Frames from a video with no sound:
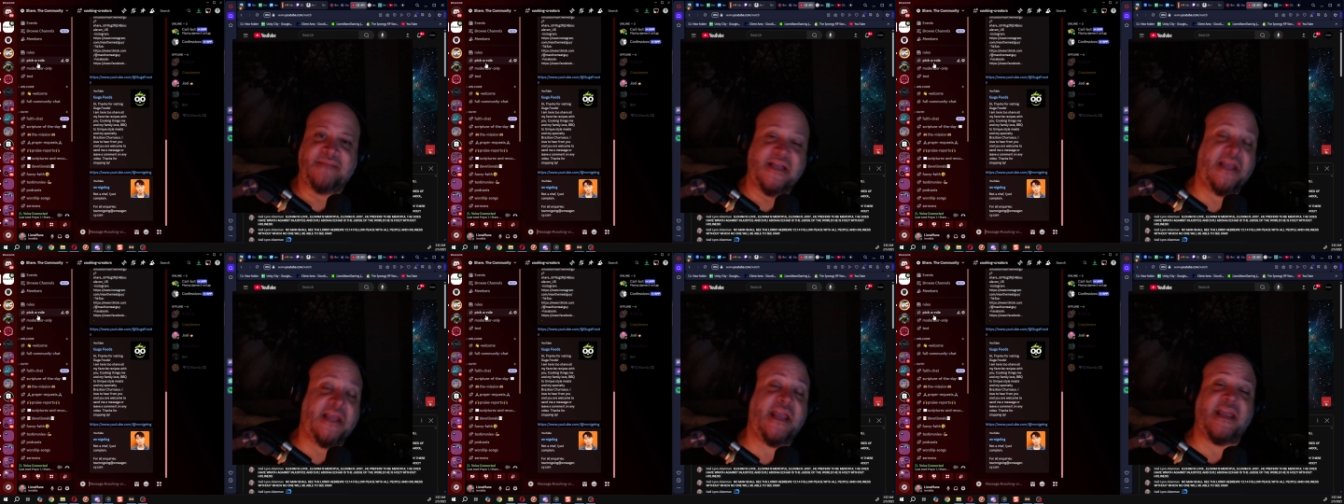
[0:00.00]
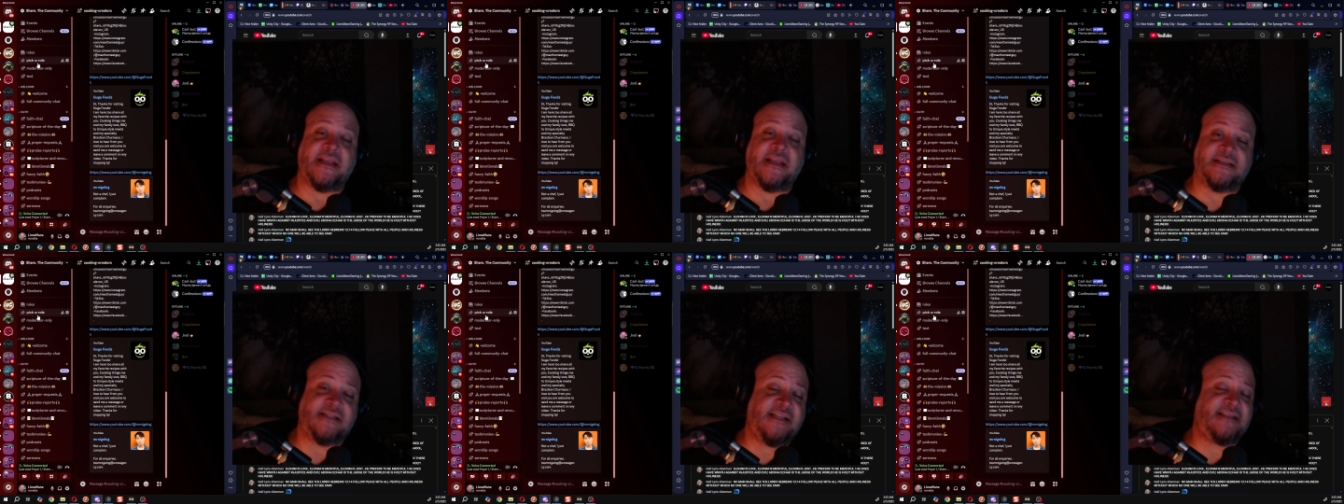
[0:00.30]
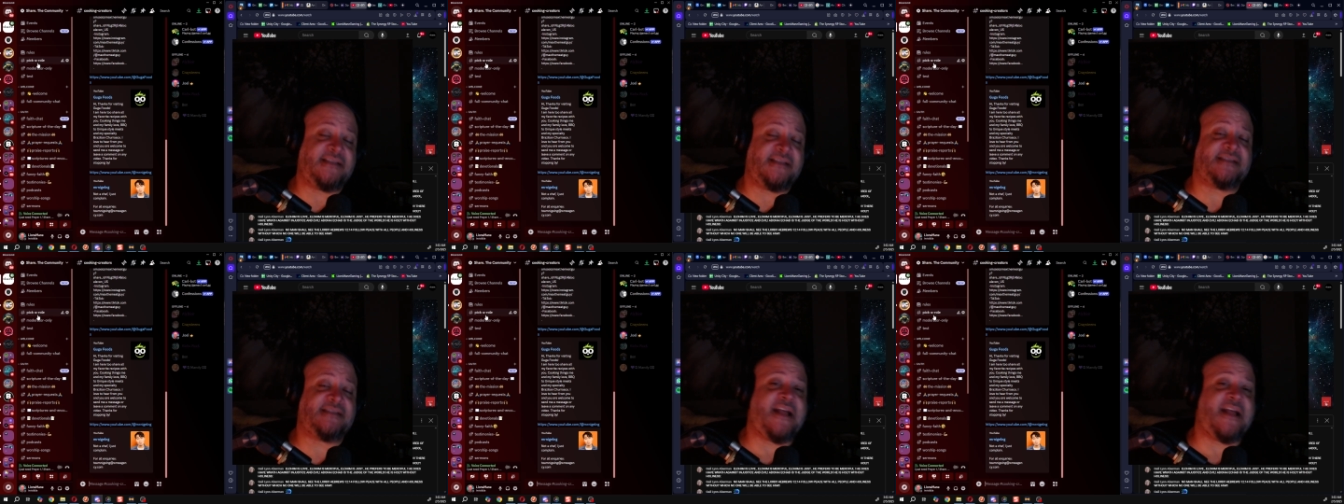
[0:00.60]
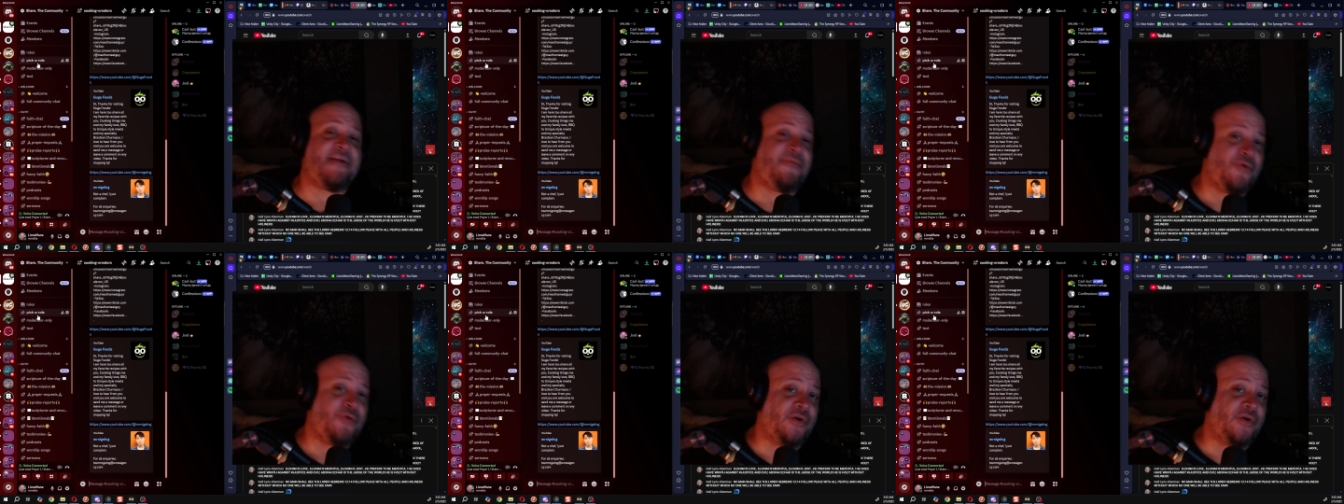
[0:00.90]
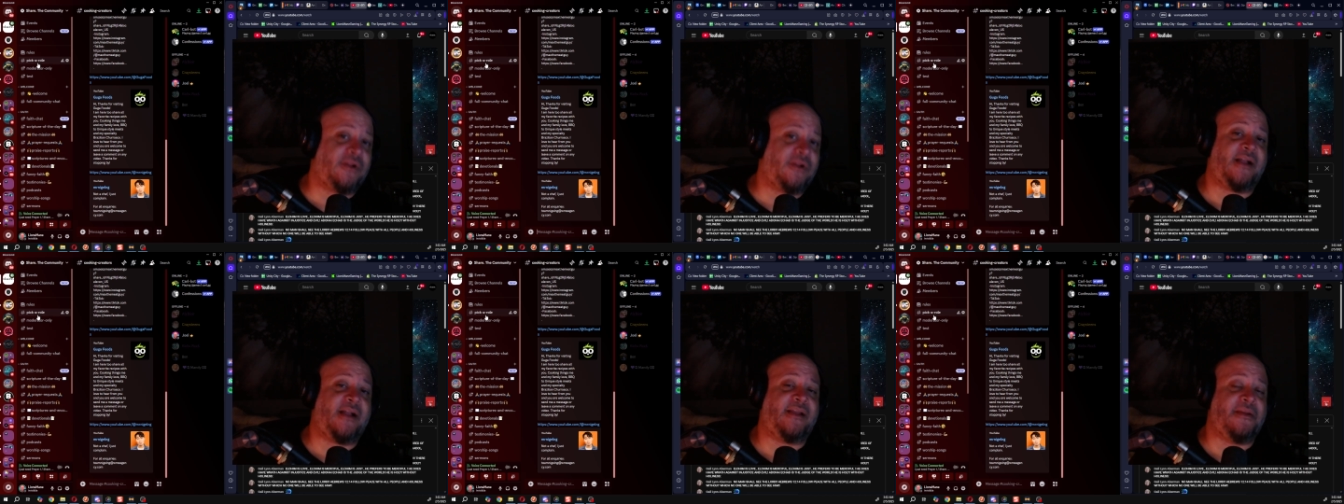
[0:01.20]
Hey, at least it's not 4
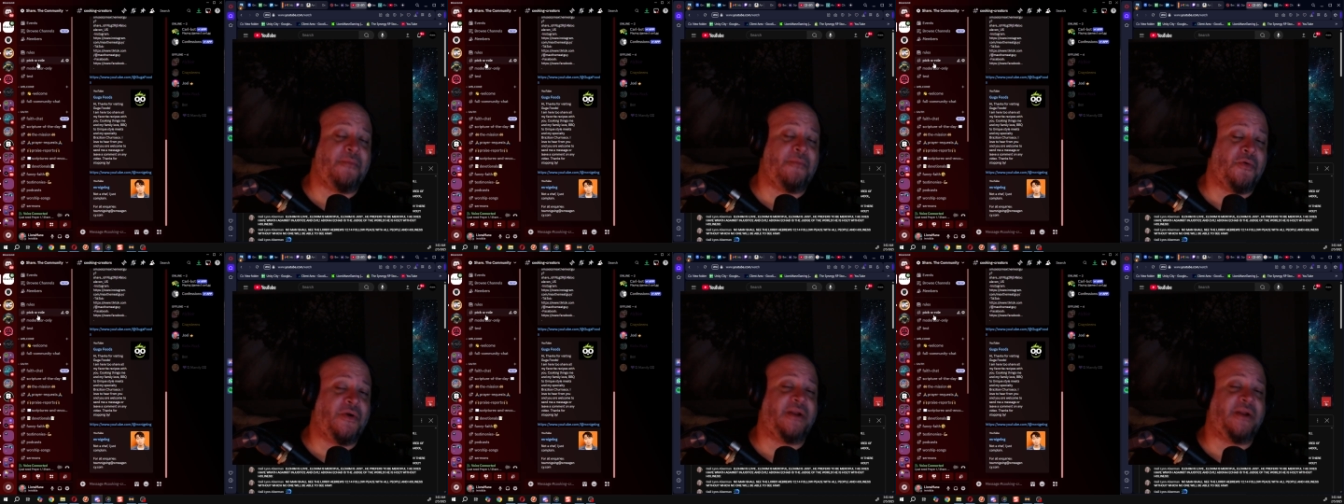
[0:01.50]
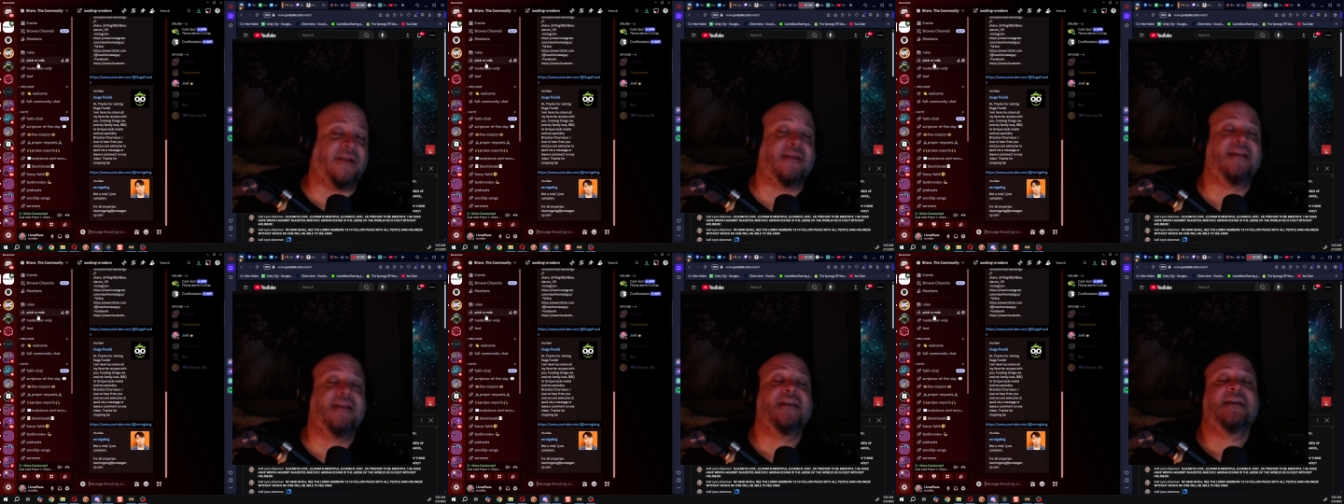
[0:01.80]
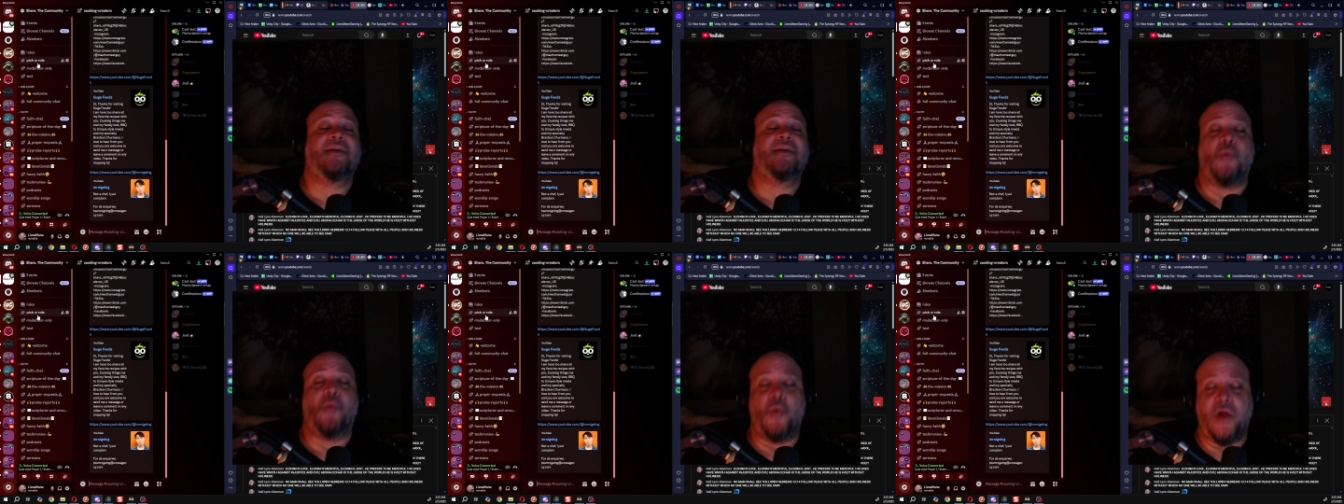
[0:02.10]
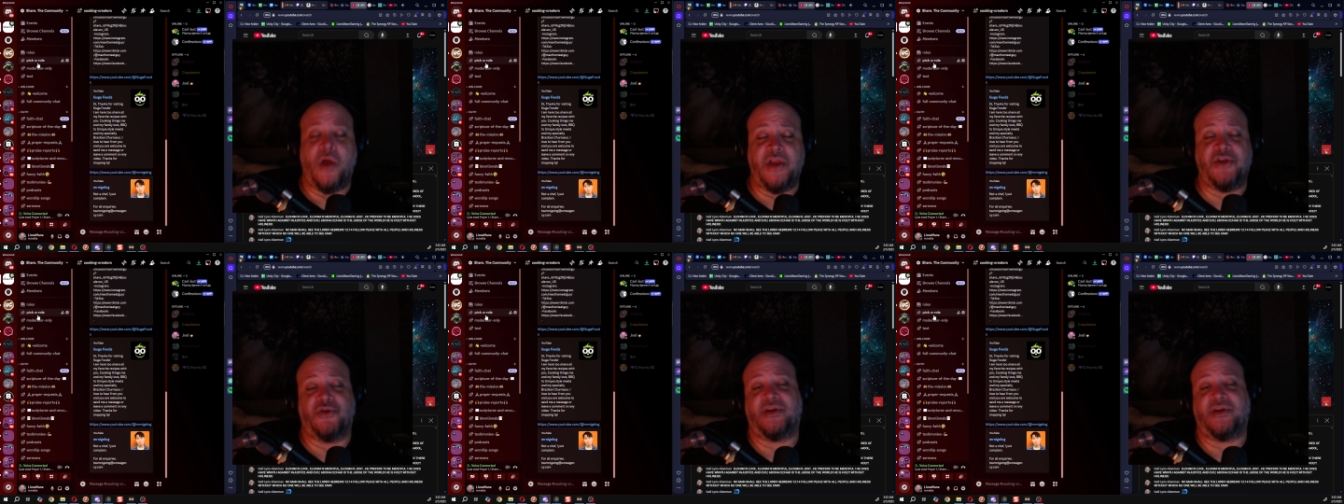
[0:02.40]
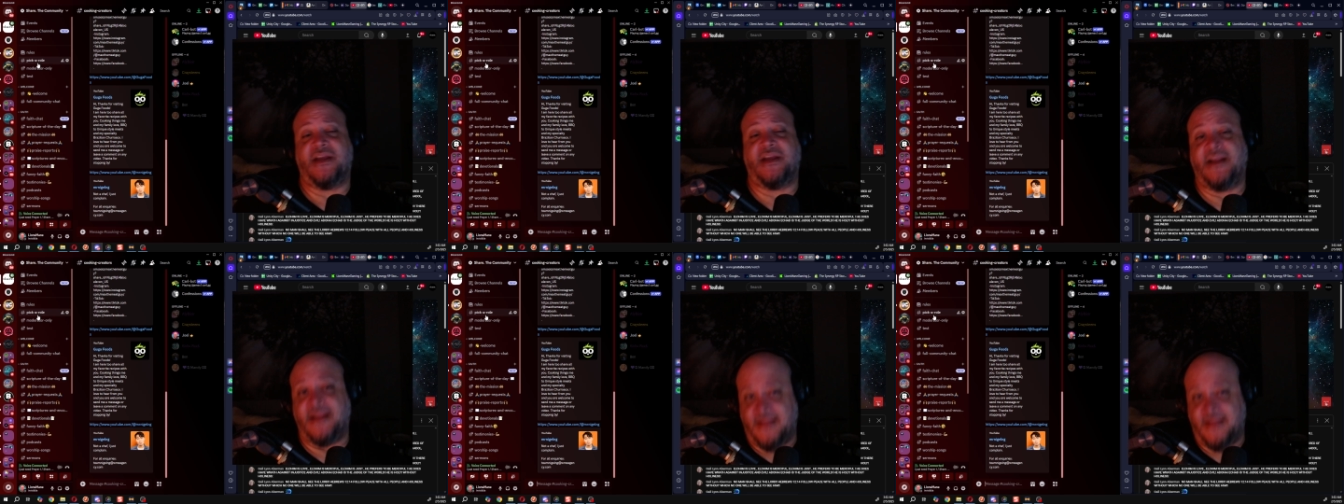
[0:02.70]
o'clock in the morning when you're
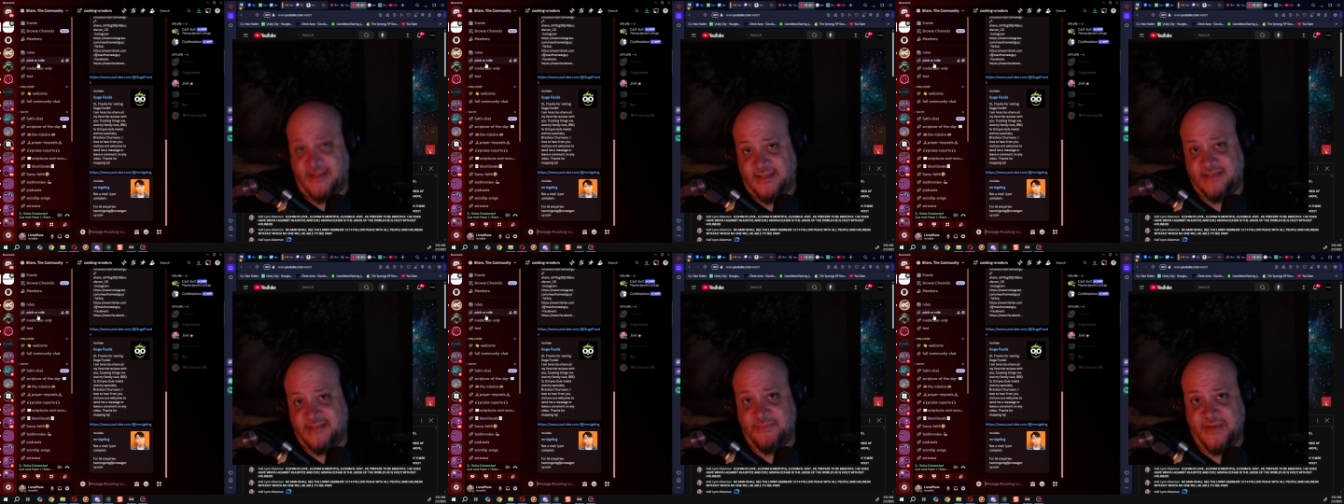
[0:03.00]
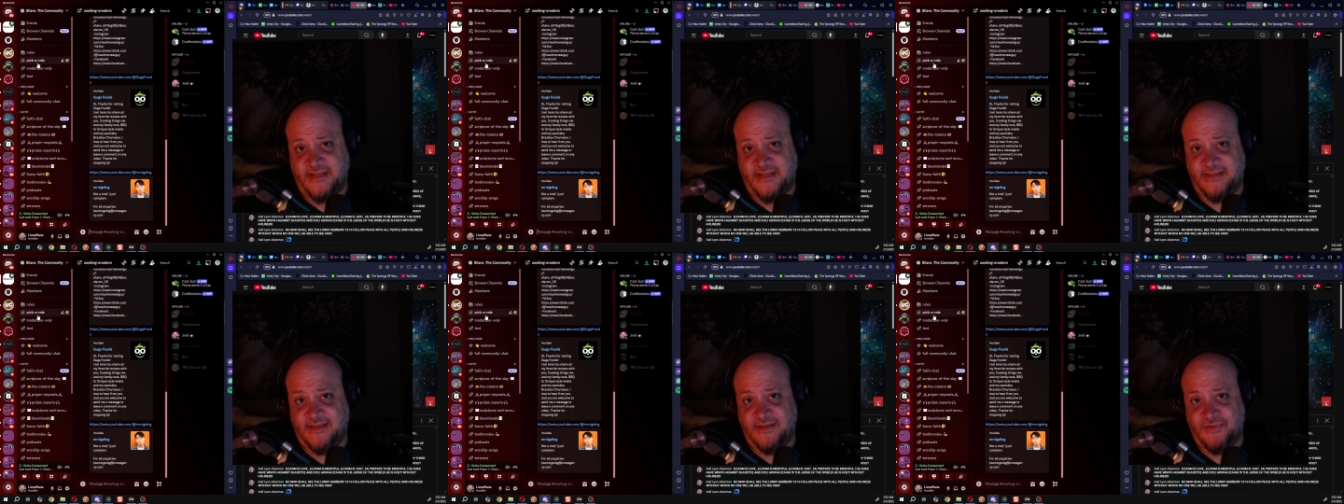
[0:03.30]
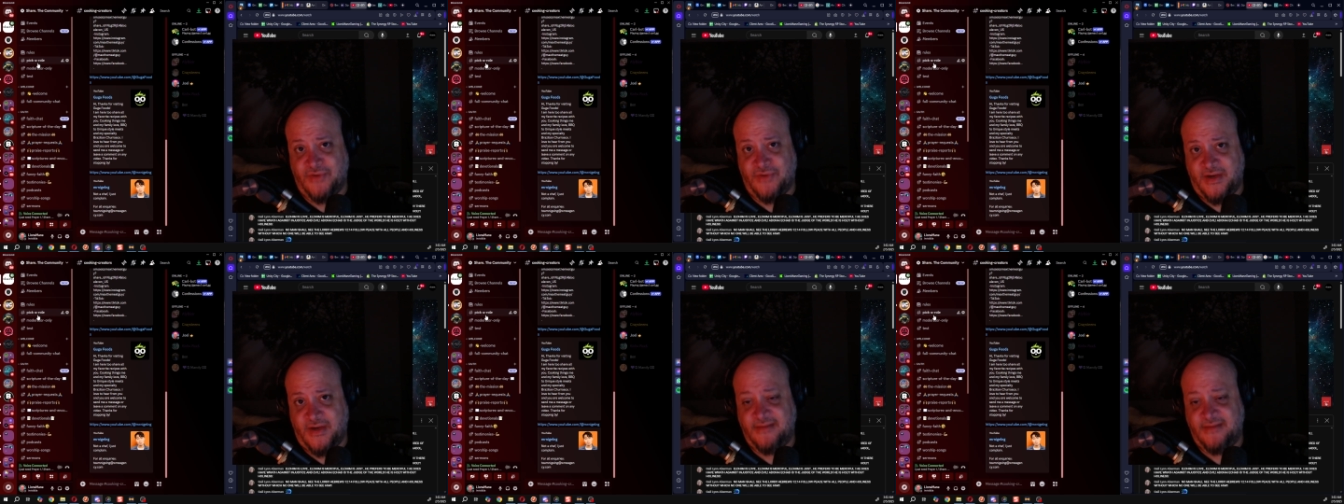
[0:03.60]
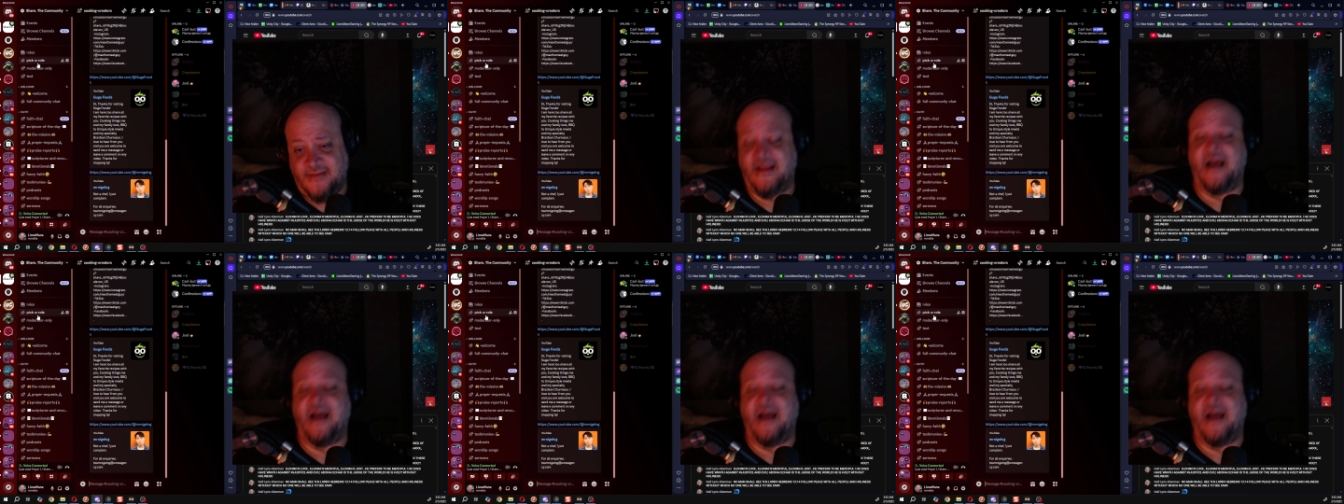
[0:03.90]
getting this message, right?